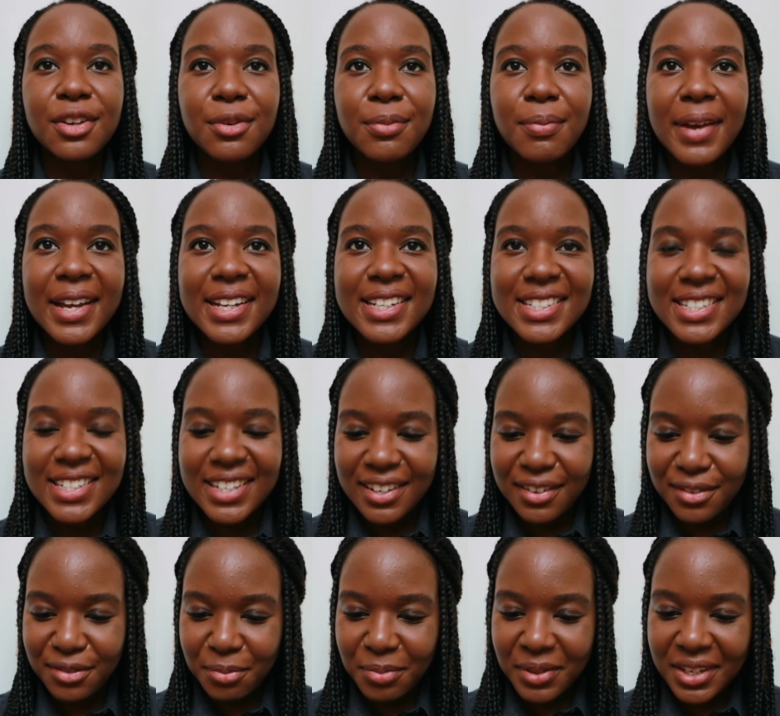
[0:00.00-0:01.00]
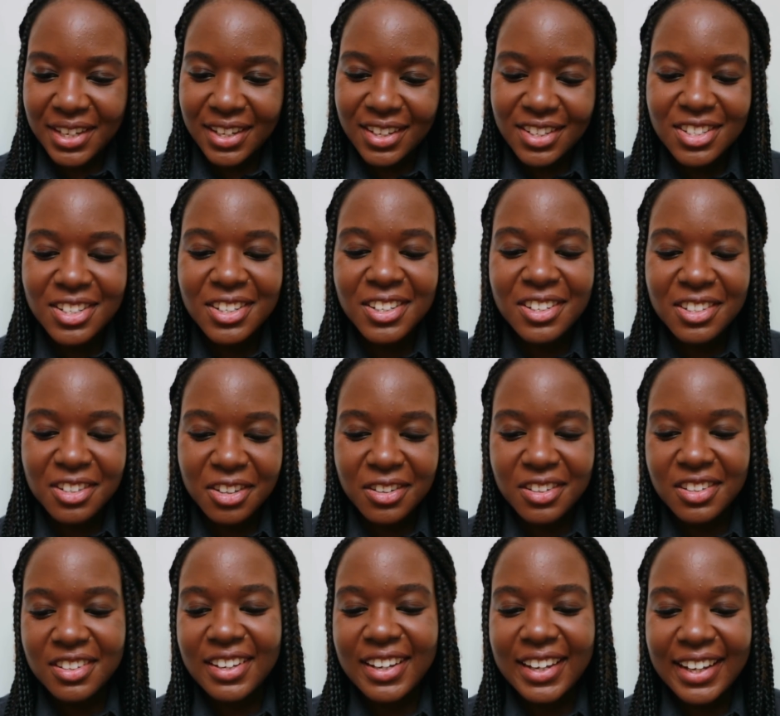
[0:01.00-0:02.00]
competitive being a junior
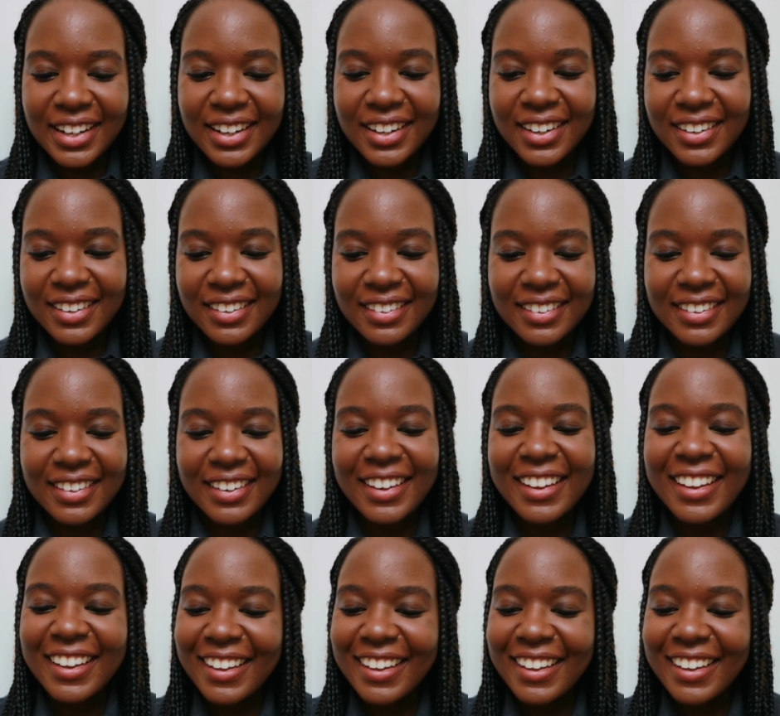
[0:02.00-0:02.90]
doctor in London?